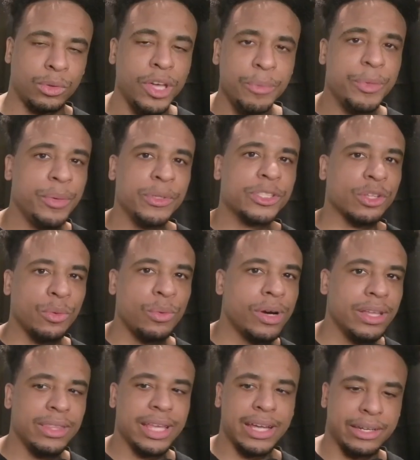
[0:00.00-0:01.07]
Queen Bee was the
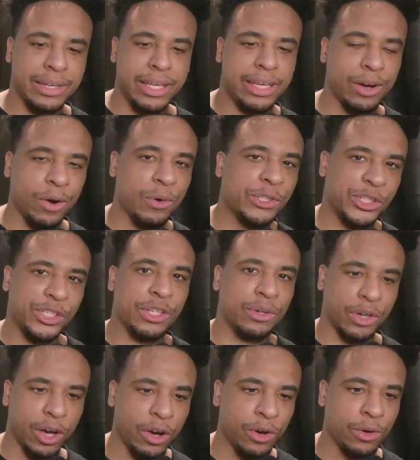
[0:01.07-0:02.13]
one that did
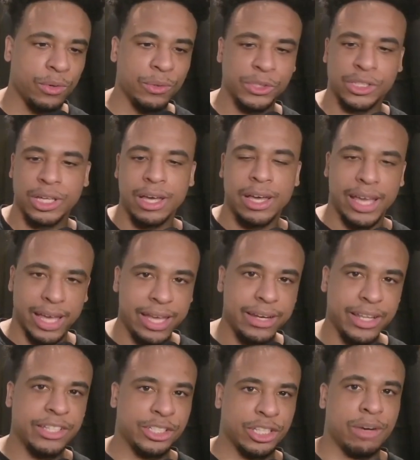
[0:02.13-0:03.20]
Oshinoko's
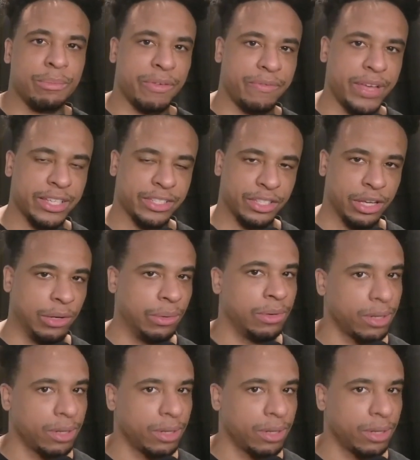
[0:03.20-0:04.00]
ending song, Mephisto.